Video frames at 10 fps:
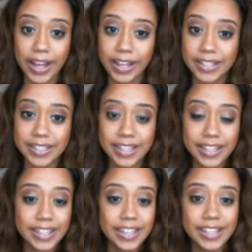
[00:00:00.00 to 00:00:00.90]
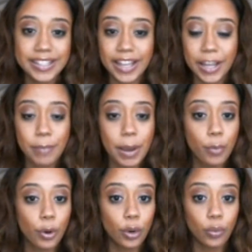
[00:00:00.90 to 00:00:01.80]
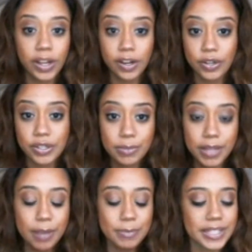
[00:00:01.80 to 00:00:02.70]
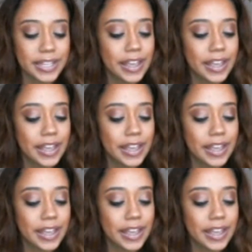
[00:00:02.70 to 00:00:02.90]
because he's like my moral radar sometimes.